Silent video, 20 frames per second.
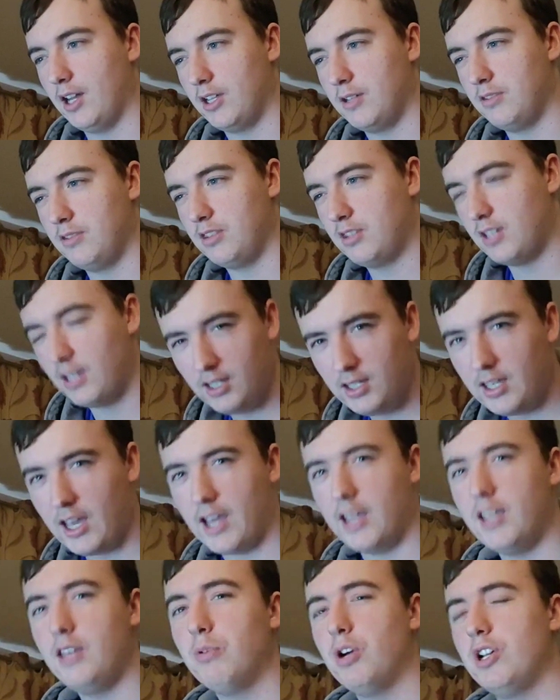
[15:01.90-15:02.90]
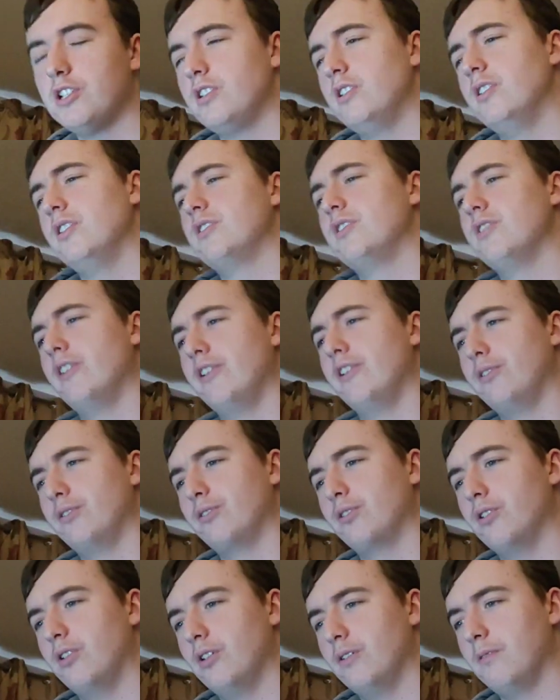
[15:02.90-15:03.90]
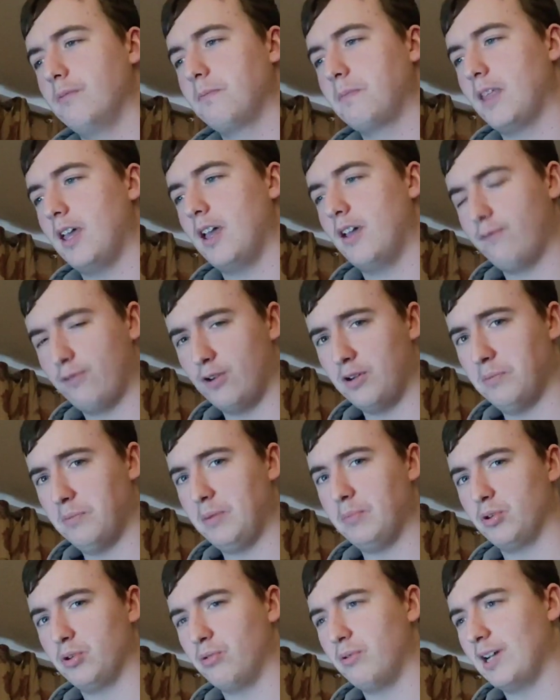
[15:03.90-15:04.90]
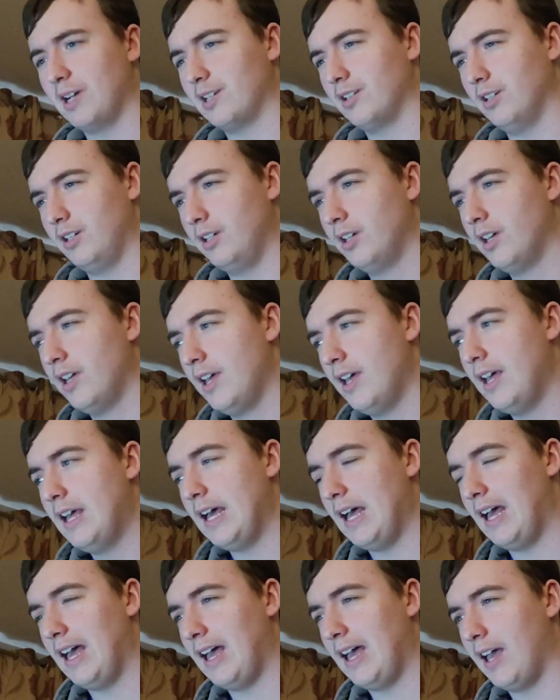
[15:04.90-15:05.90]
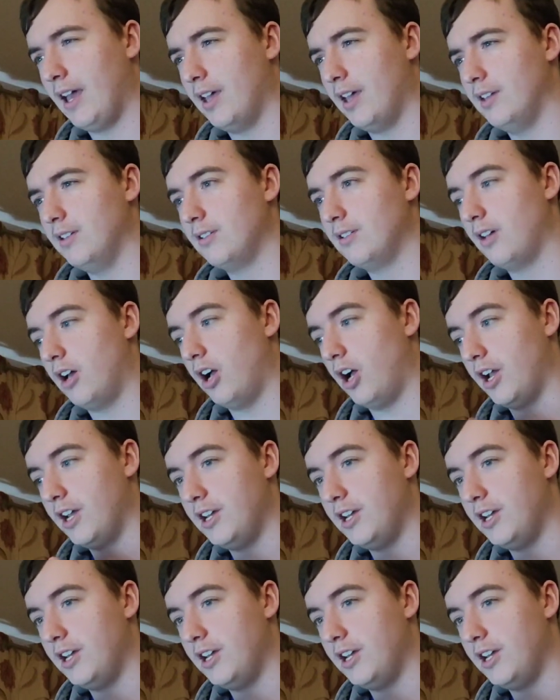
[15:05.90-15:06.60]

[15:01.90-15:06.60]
and I think, yeah, he was in the Snyder Cut, if I remember correctly. And